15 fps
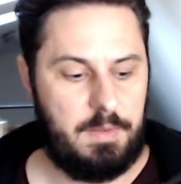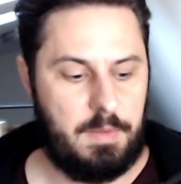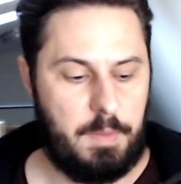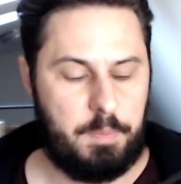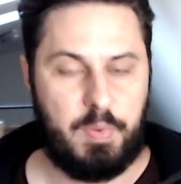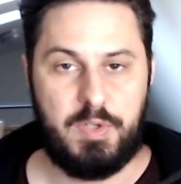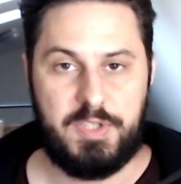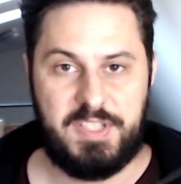
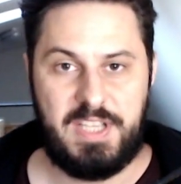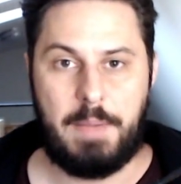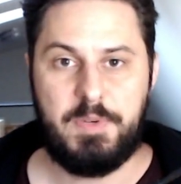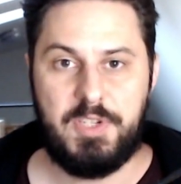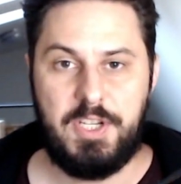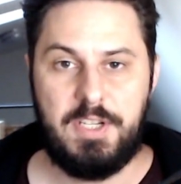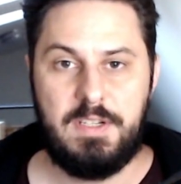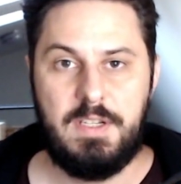
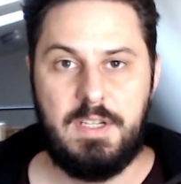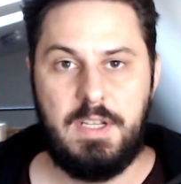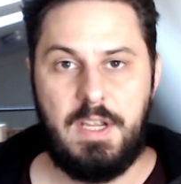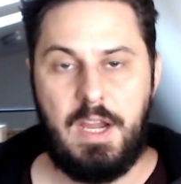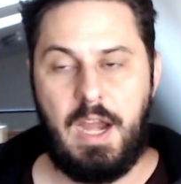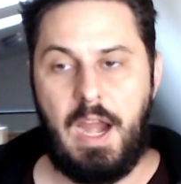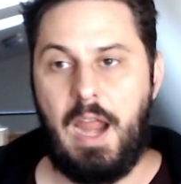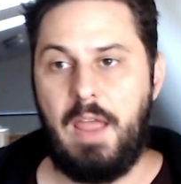perception
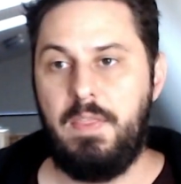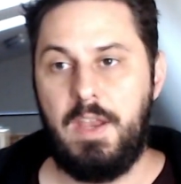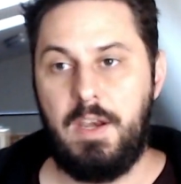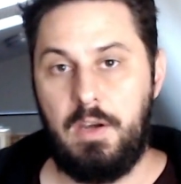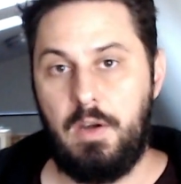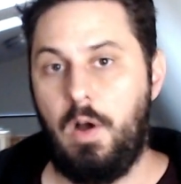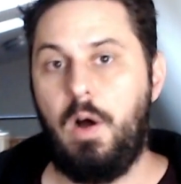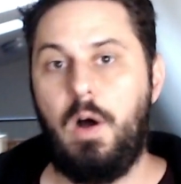and then
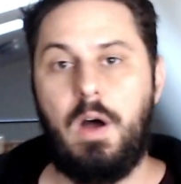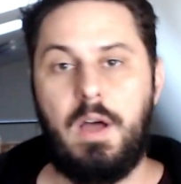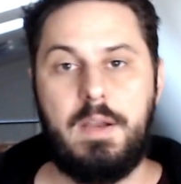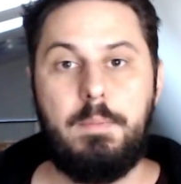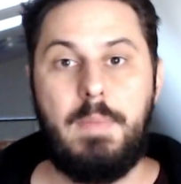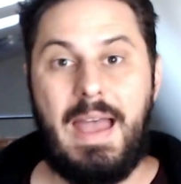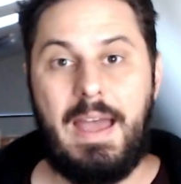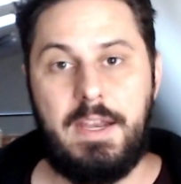an
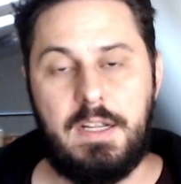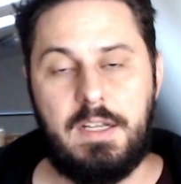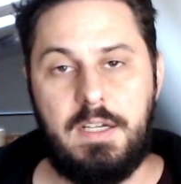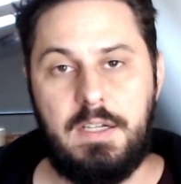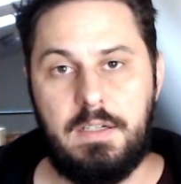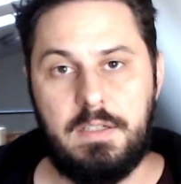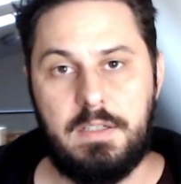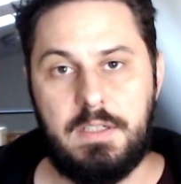automatic
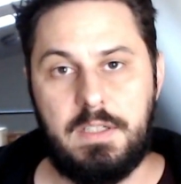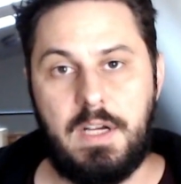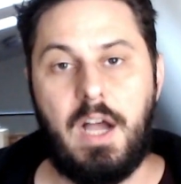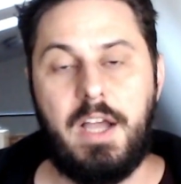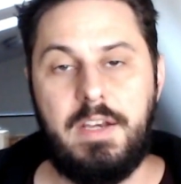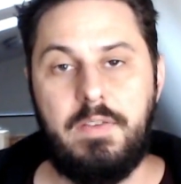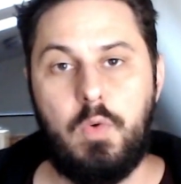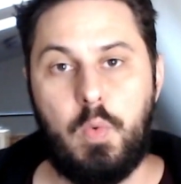
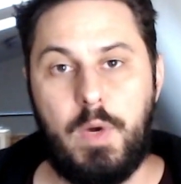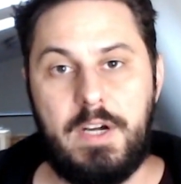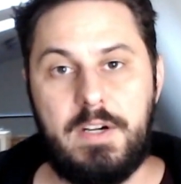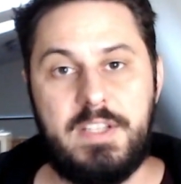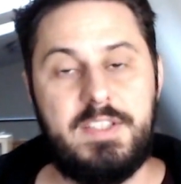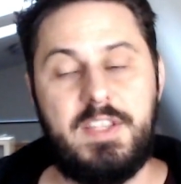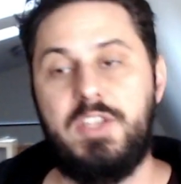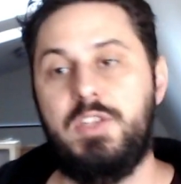kind of
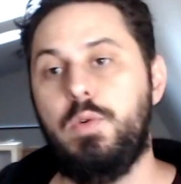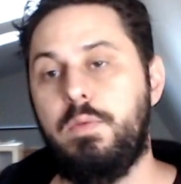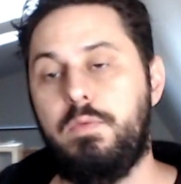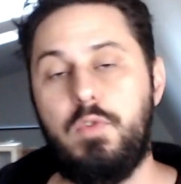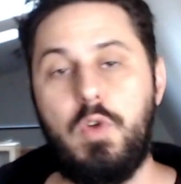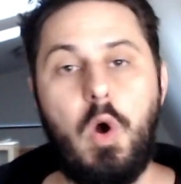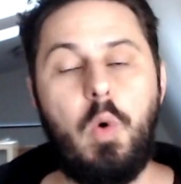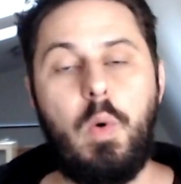awareness that you have
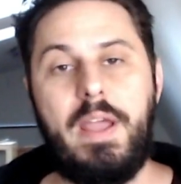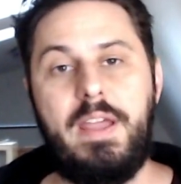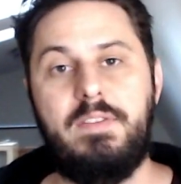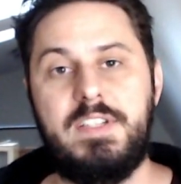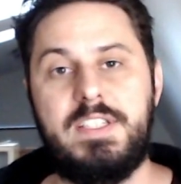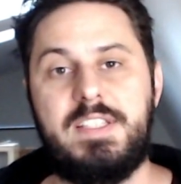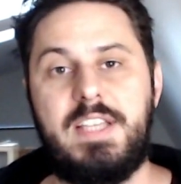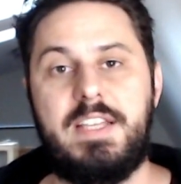no way of
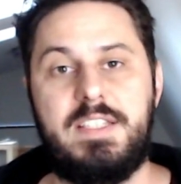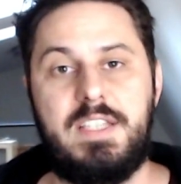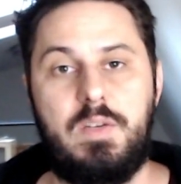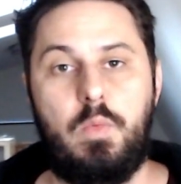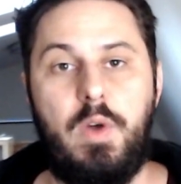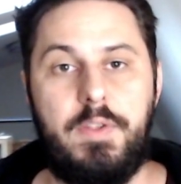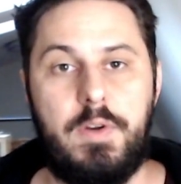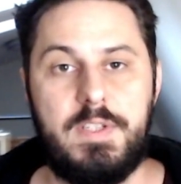assessing
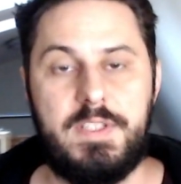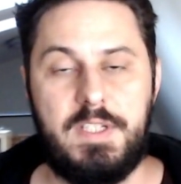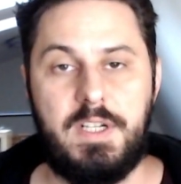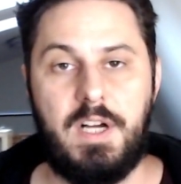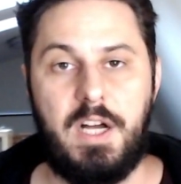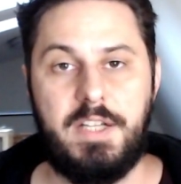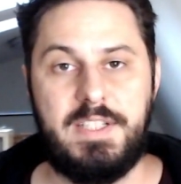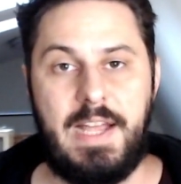whether it's in
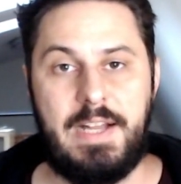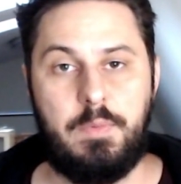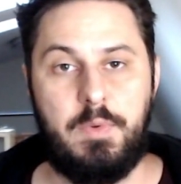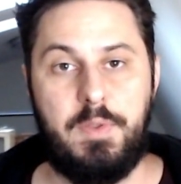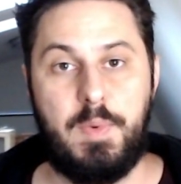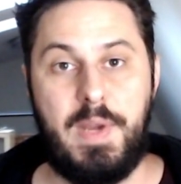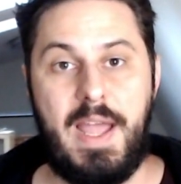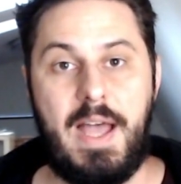contact
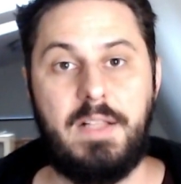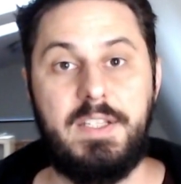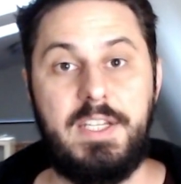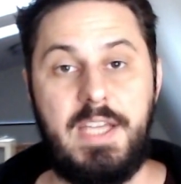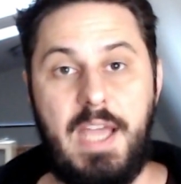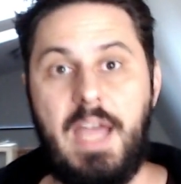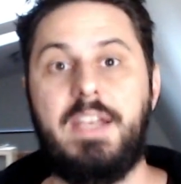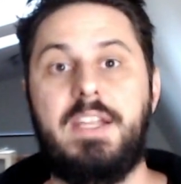with
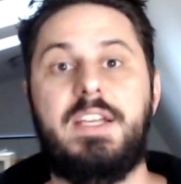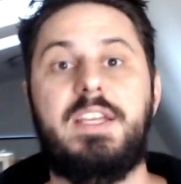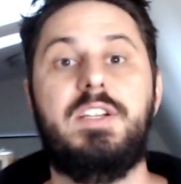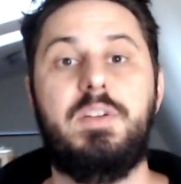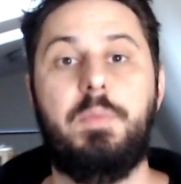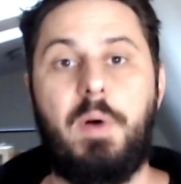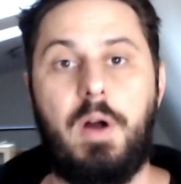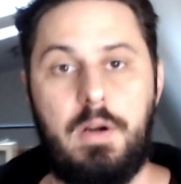reality, and it can
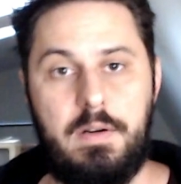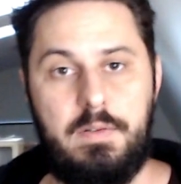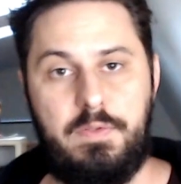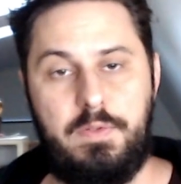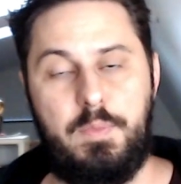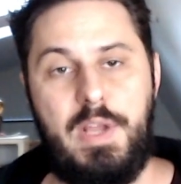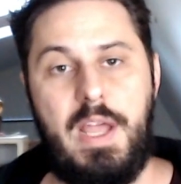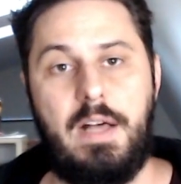depart
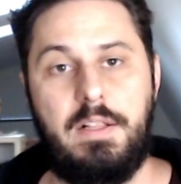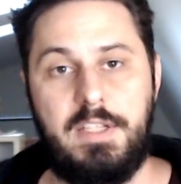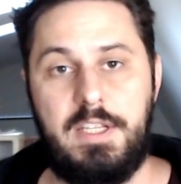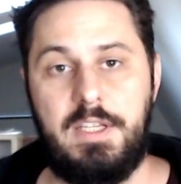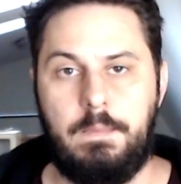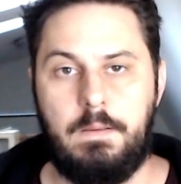from reality.